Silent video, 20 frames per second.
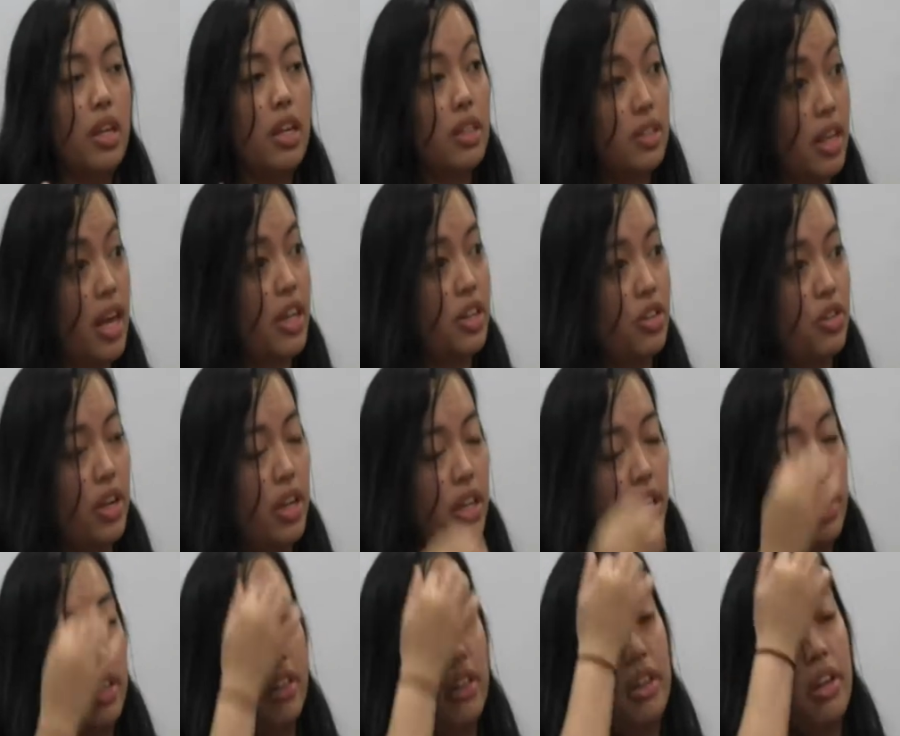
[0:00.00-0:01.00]

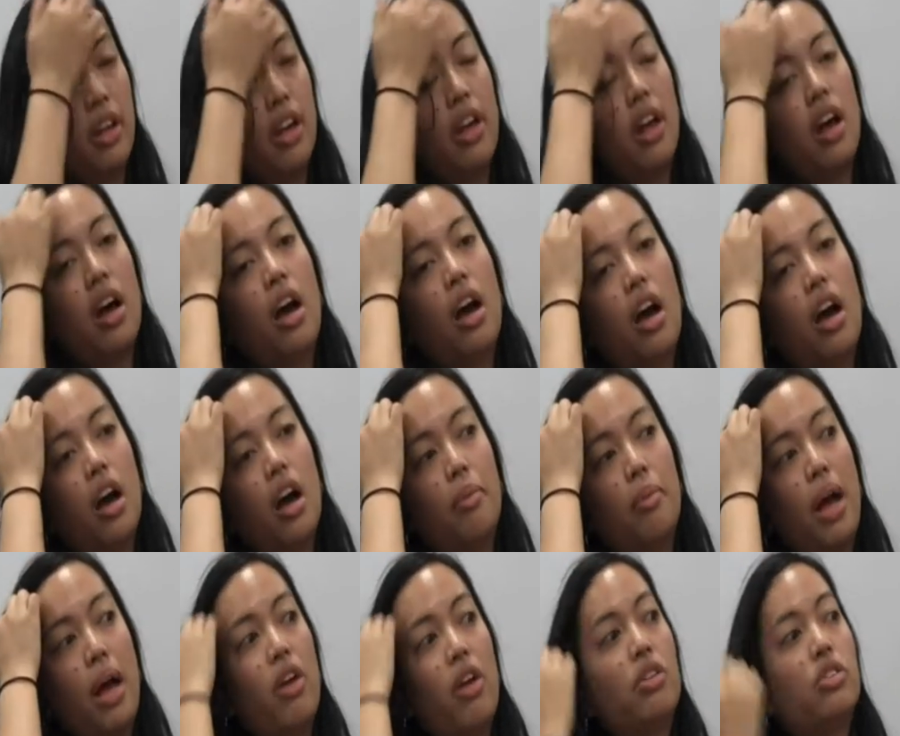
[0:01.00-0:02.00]
exaggerated.
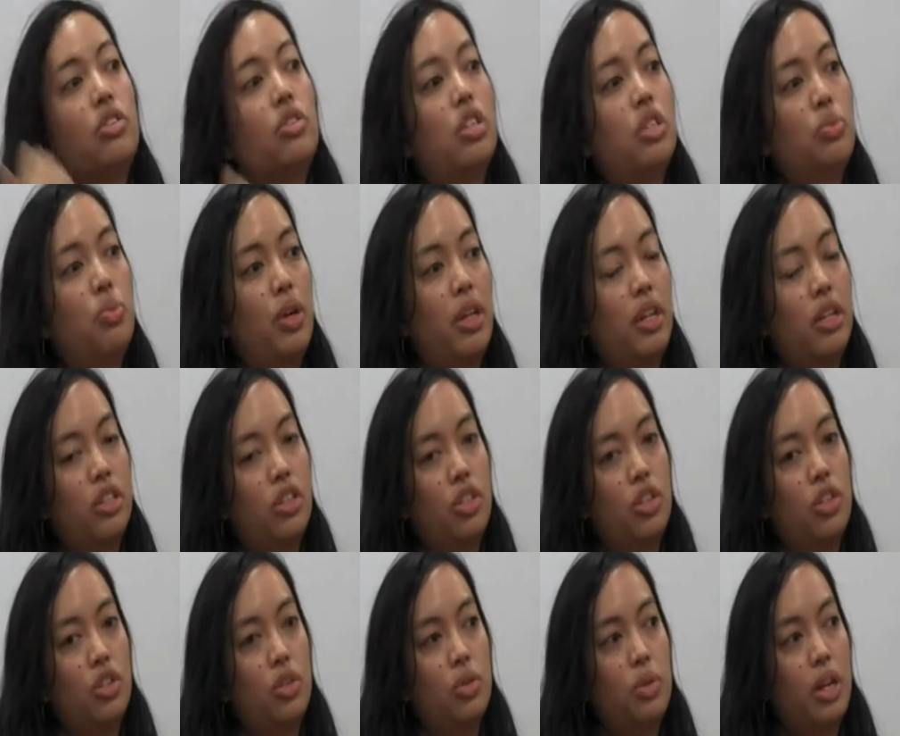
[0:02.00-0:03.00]
I also just wanted
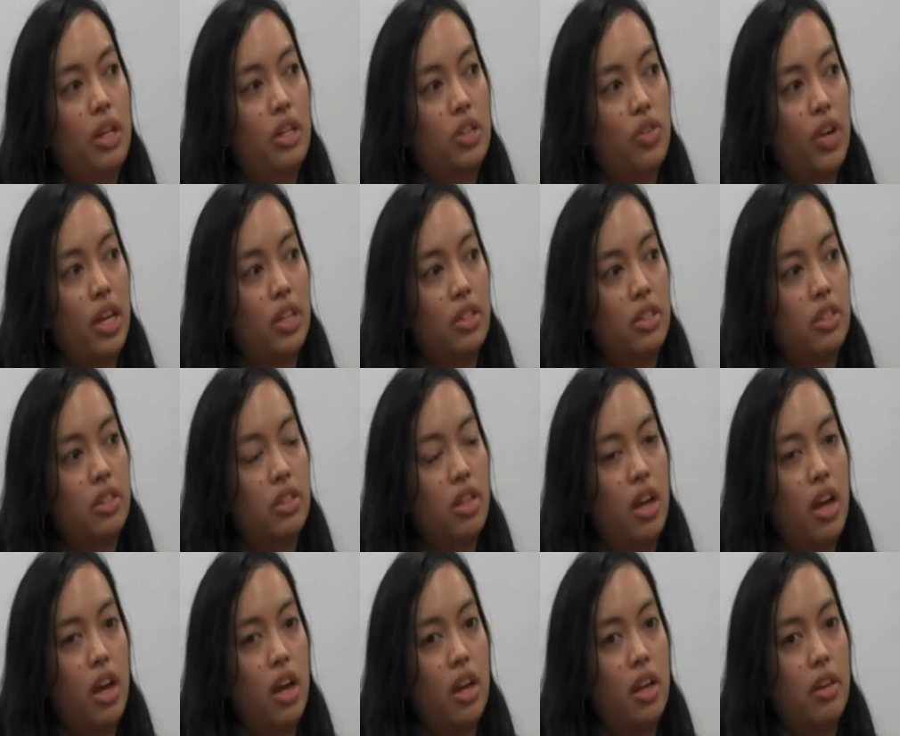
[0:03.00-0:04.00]
to address,
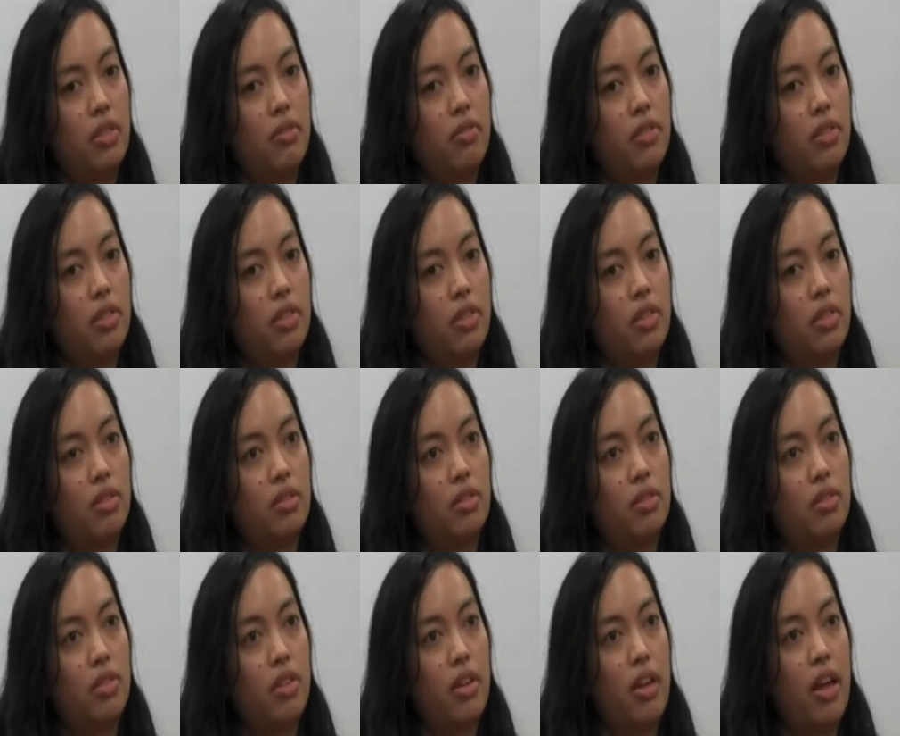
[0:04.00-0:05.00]

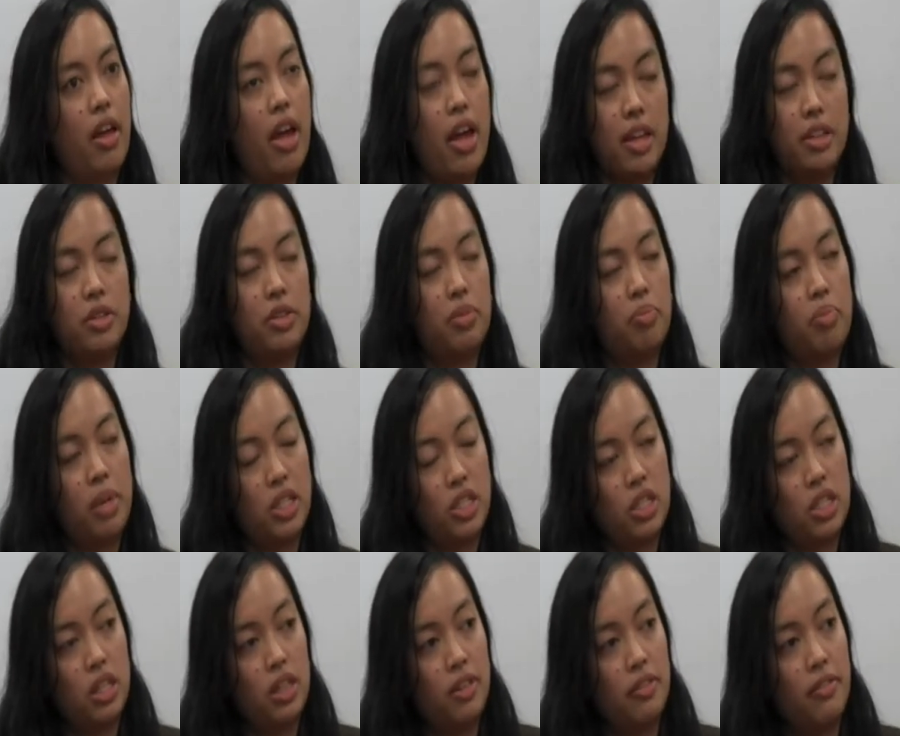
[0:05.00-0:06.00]
as
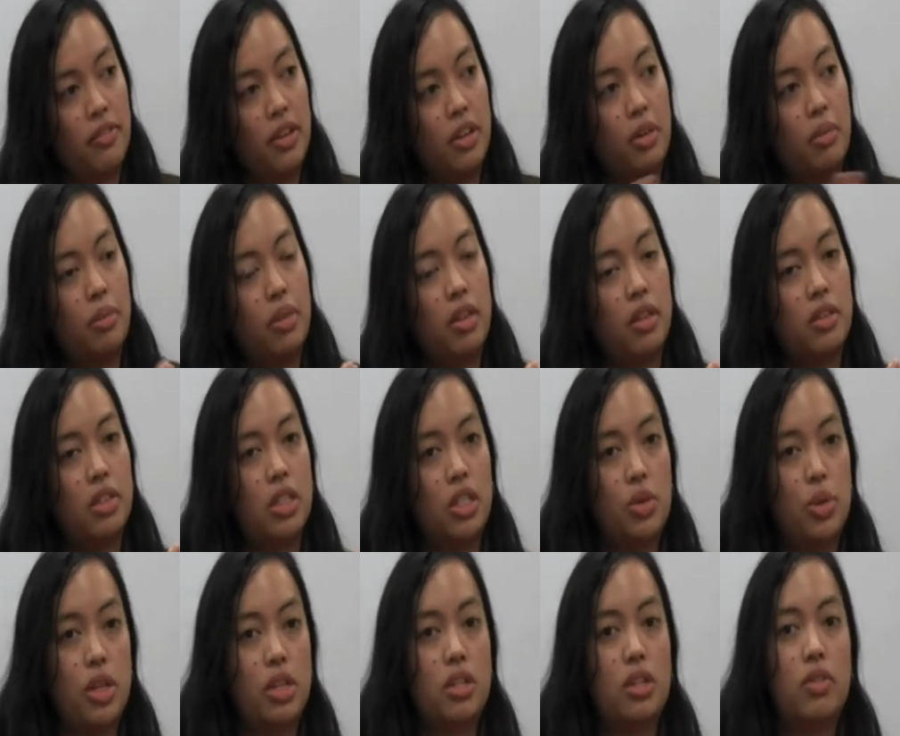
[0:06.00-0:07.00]
mentioned in the film, the
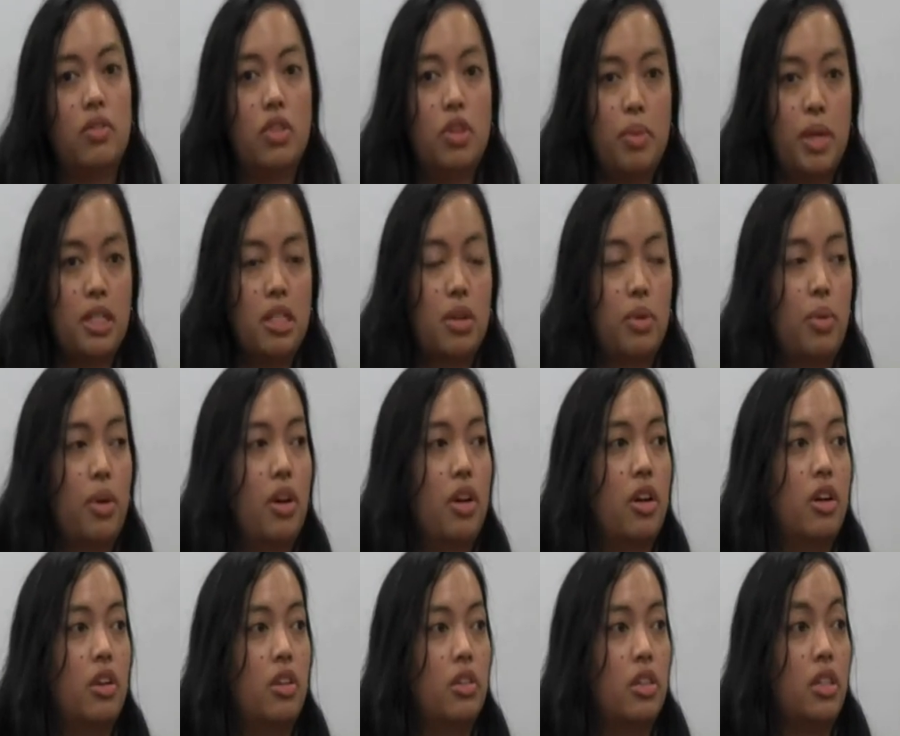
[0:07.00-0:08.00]
situation of domestic
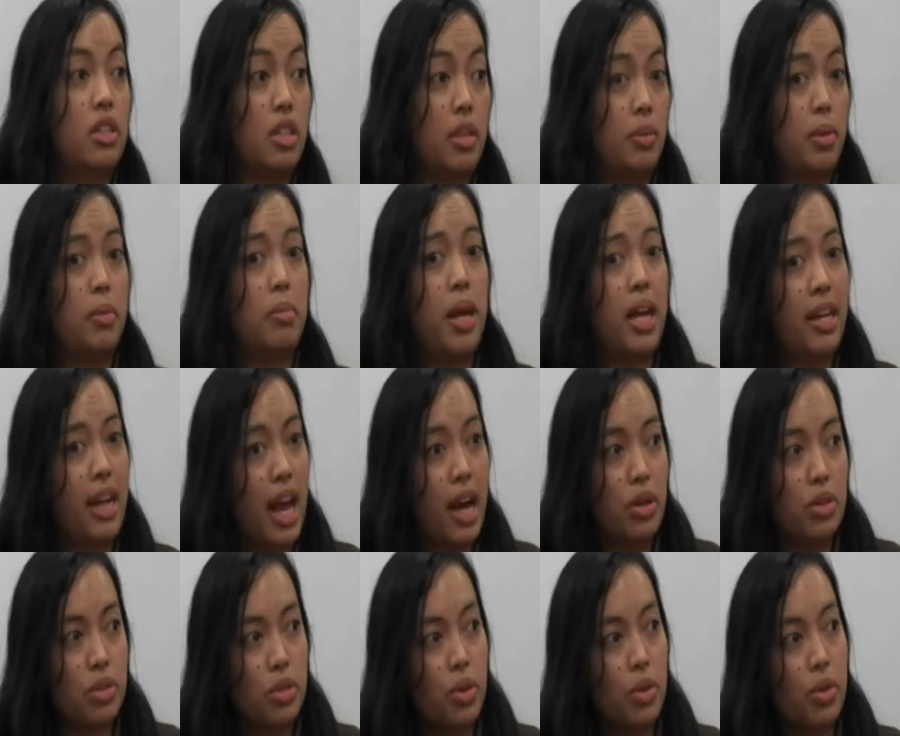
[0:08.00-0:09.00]
workers in diplomat
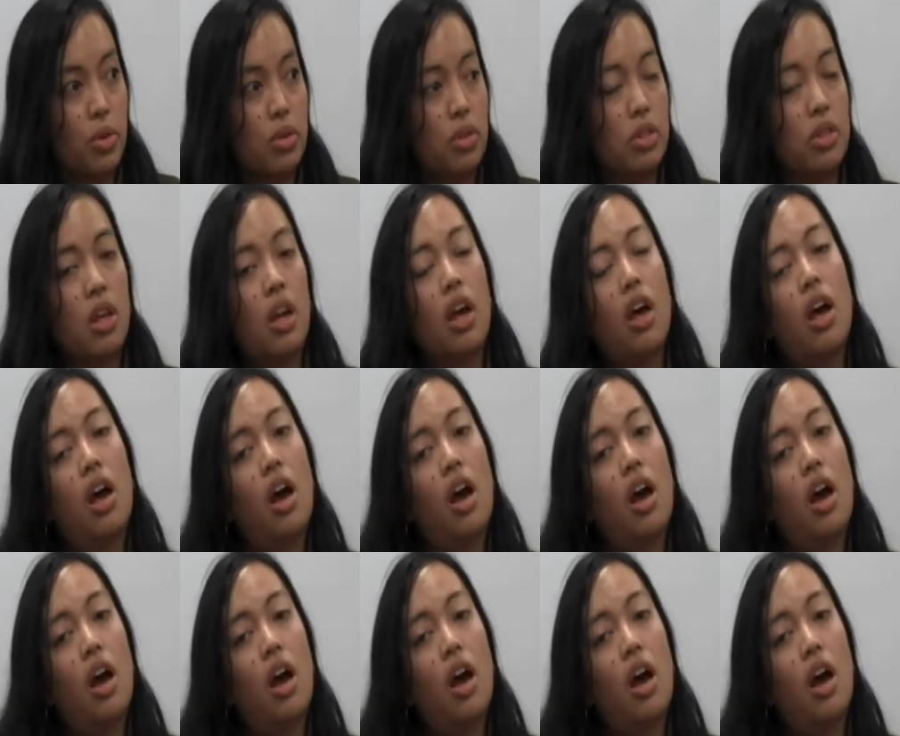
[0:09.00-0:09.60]
households.